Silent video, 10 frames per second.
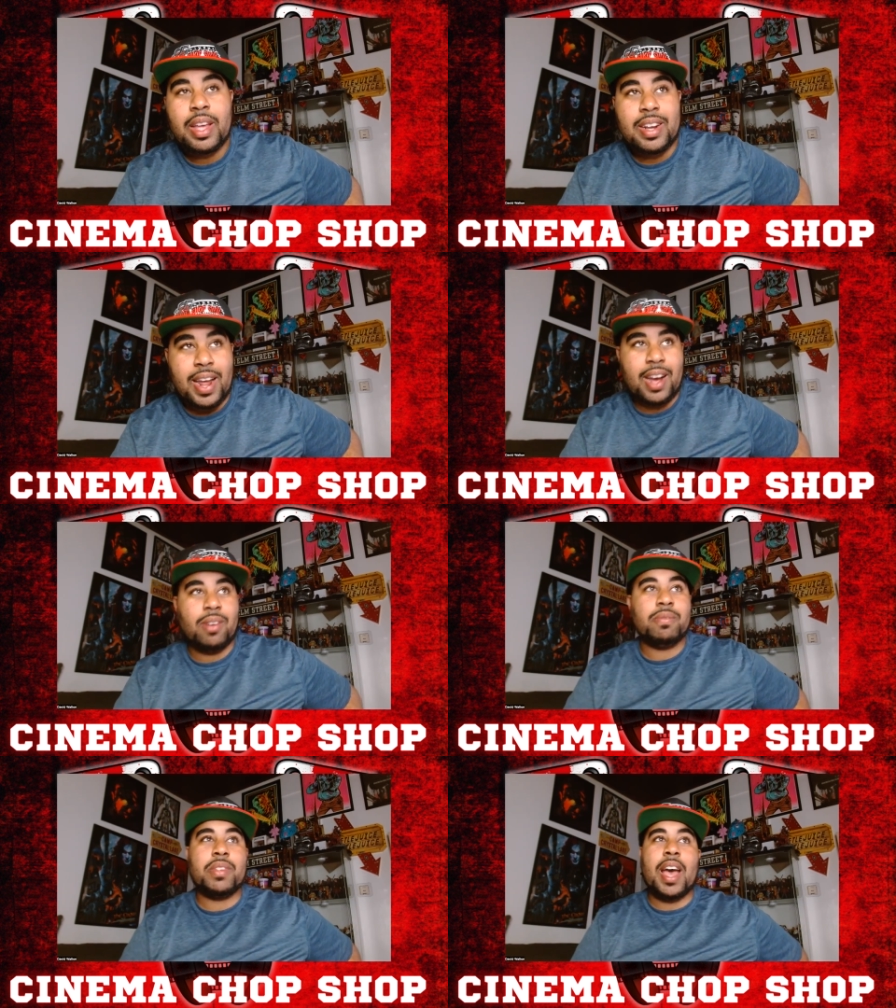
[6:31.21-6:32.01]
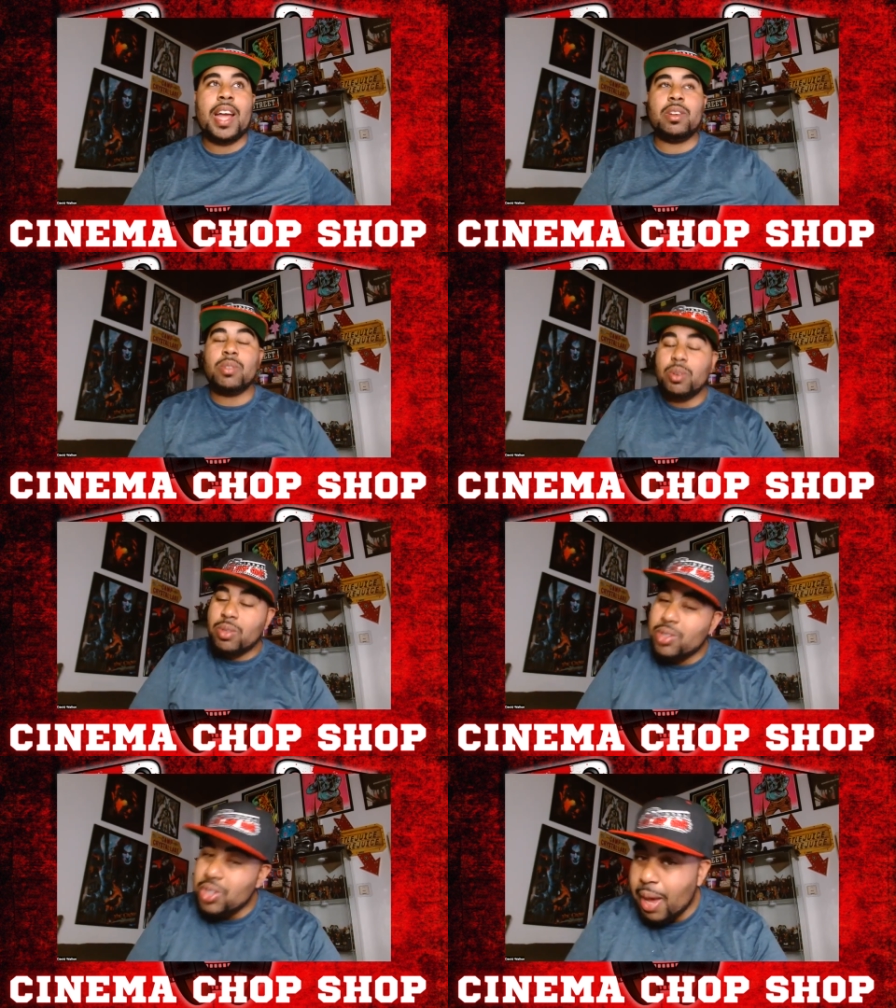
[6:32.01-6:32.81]
Now, I don't know who
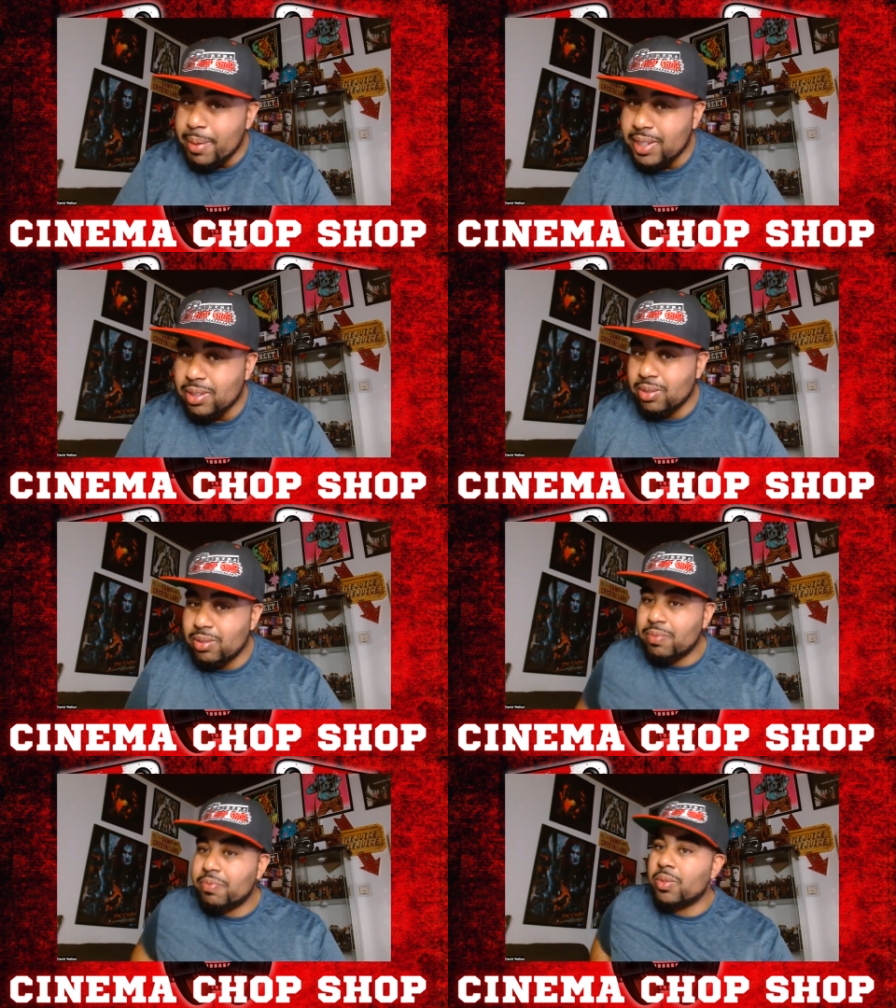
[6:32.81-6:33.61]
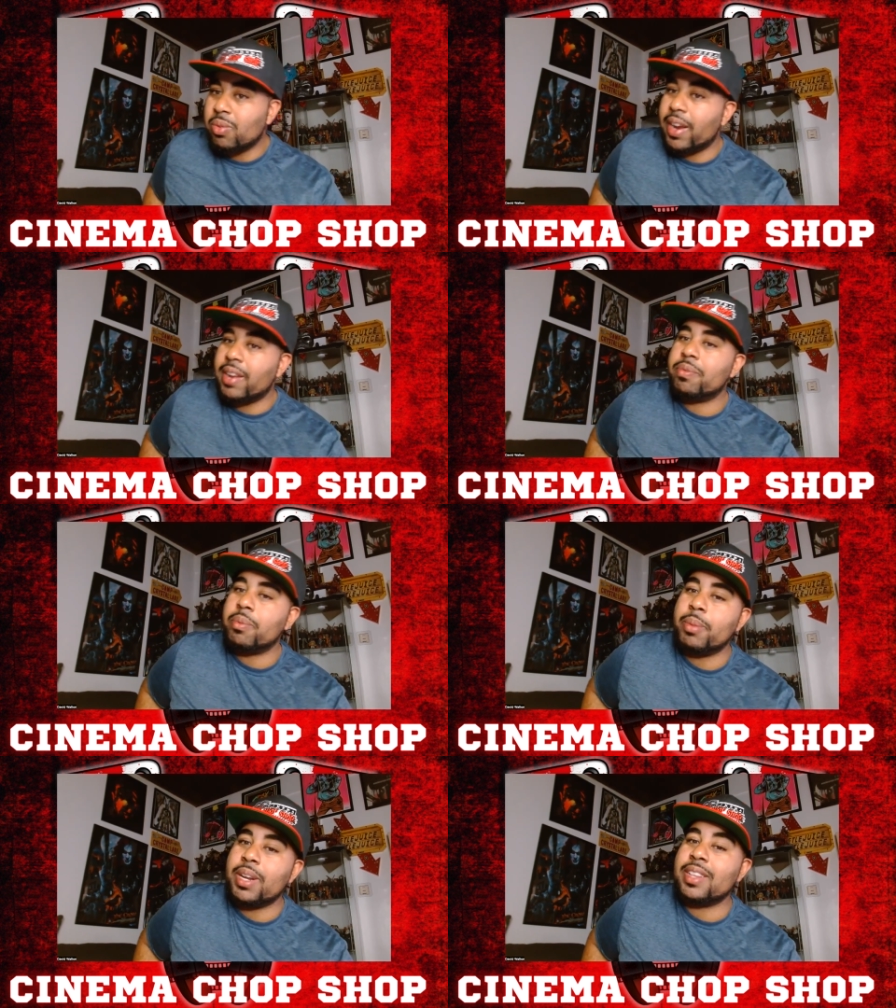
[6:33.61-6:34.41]
they're shopping it to, right?
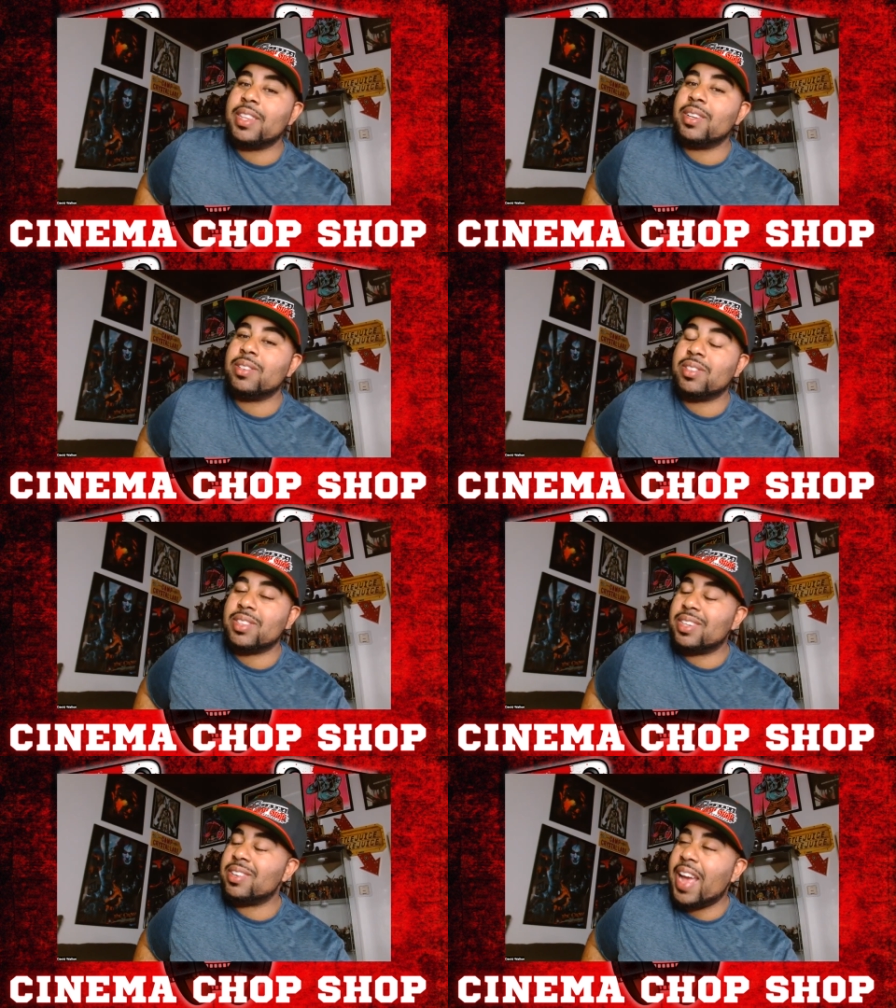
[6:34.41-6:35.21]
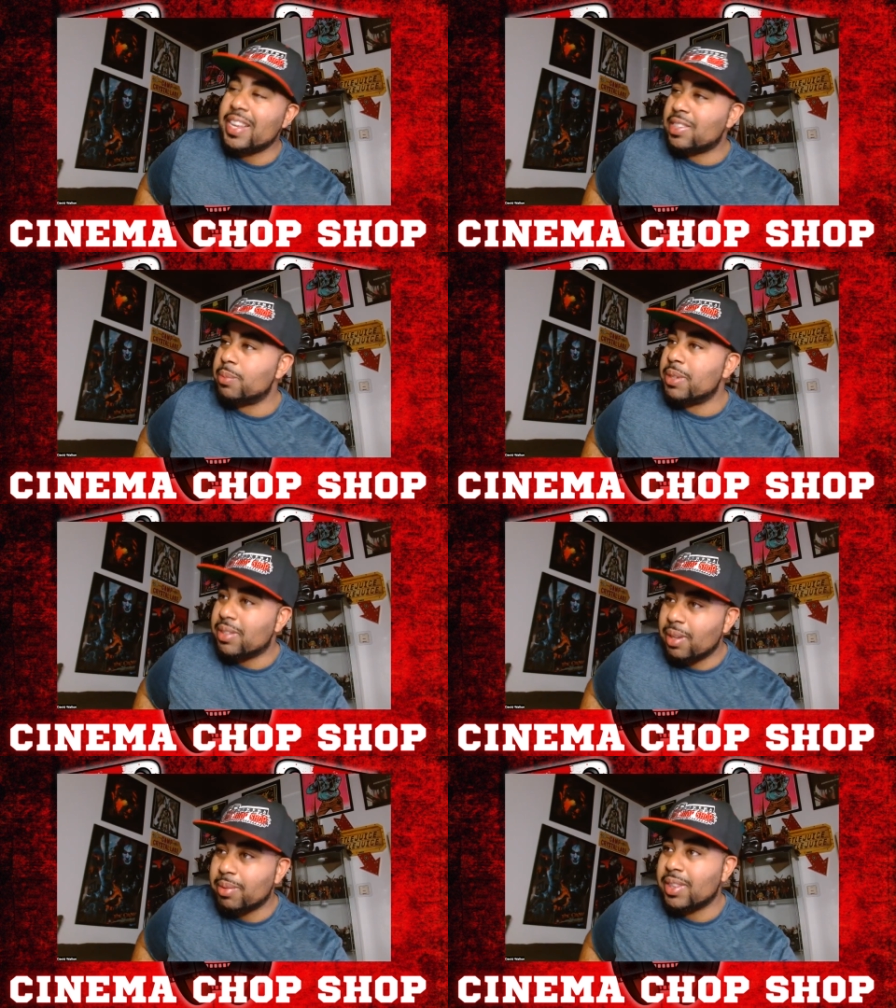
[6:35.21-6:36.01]
But there has to be
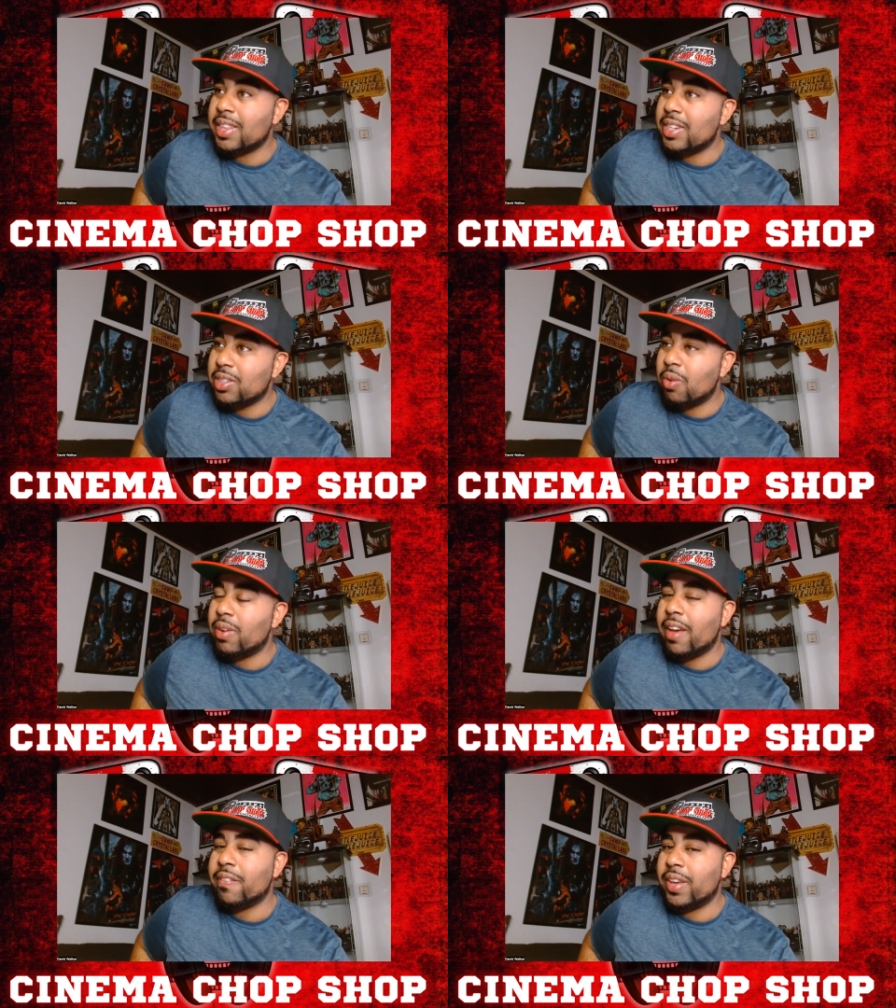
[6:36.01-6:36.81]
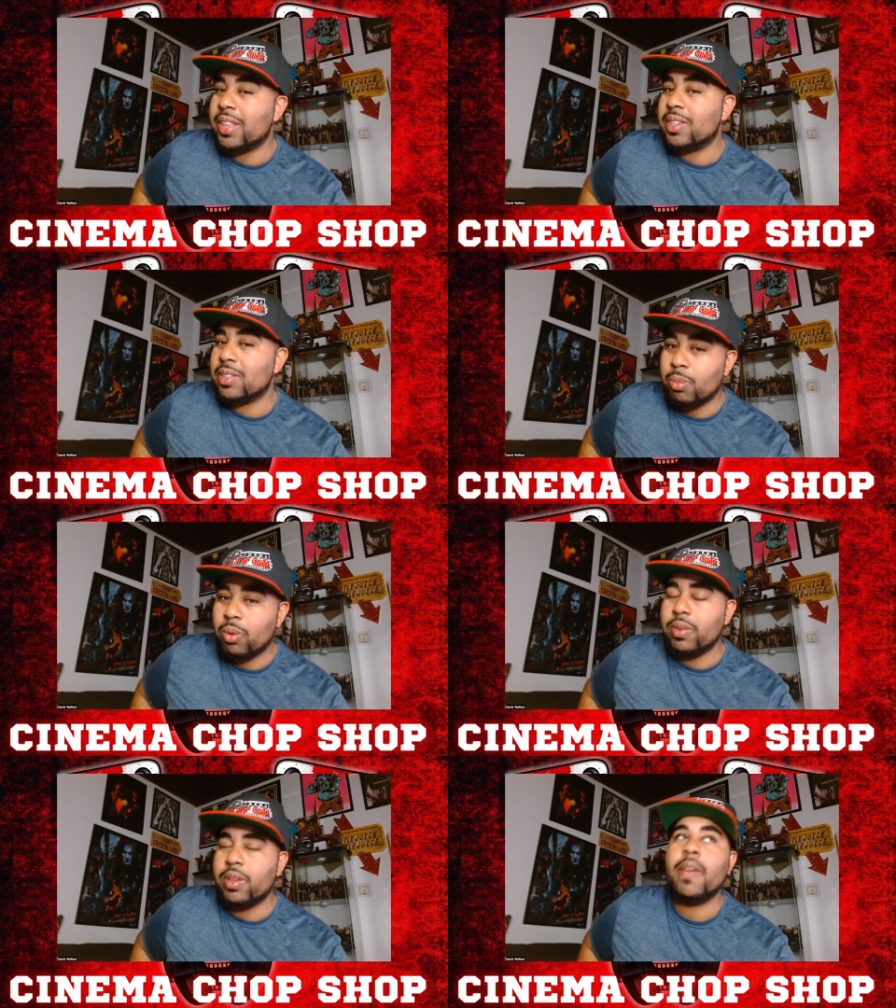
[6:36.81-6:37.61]
something that they don't have faith in this
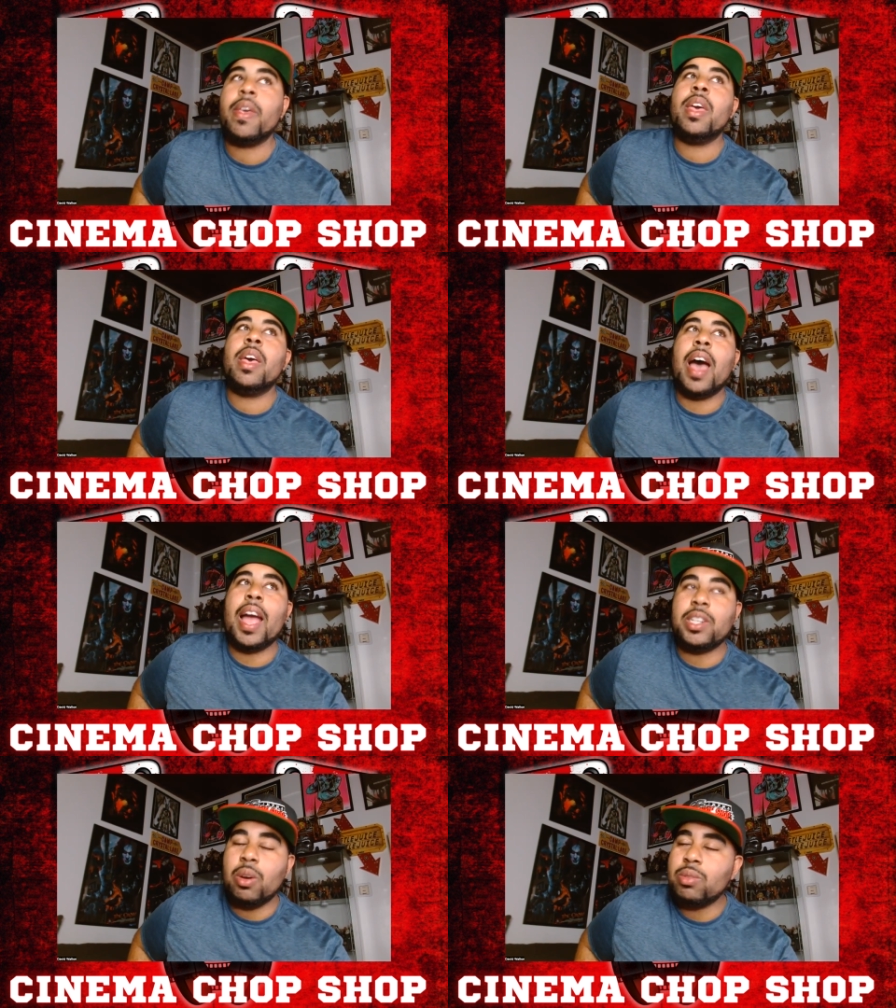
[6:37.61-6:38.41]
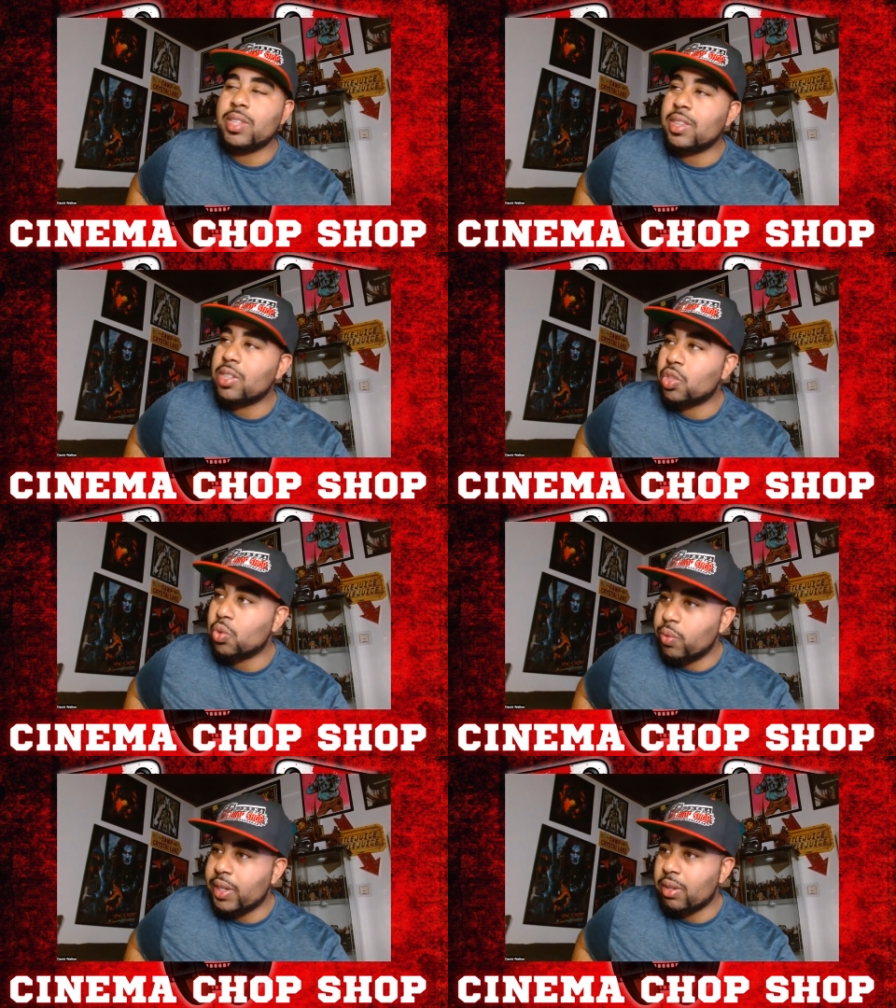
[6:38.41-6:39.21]
movie. I don't think the
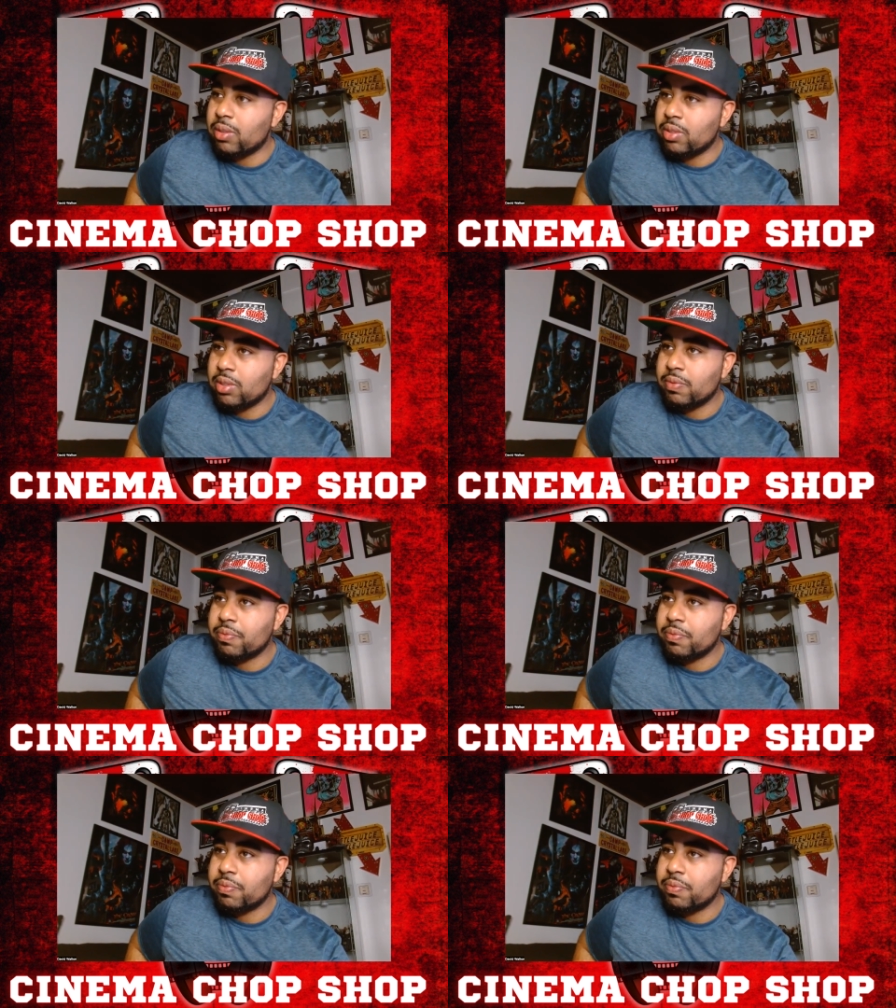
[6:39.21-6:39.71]
screeners,